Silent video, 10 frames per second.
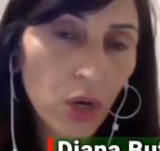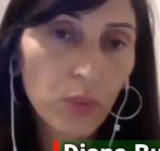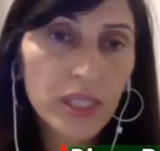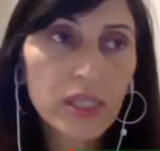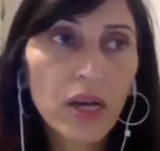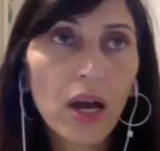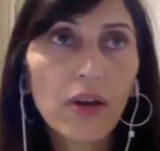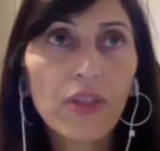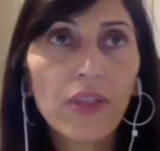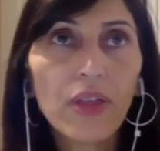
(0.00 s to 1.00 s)
We saw
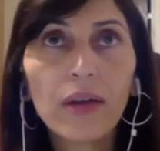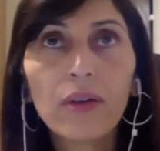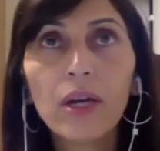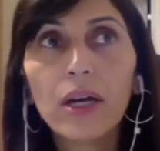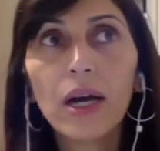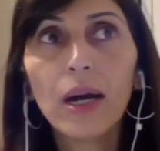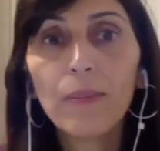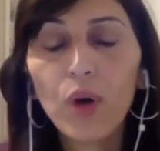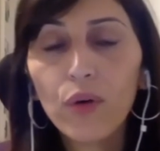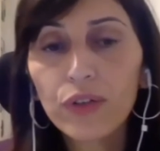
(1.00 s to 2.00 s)
that
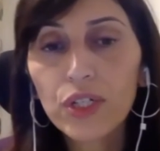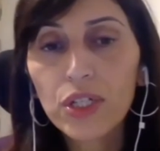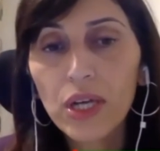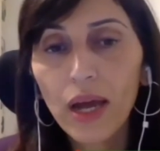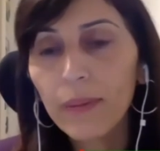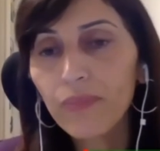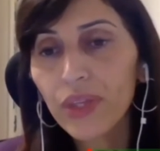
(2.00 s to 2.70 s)
over time,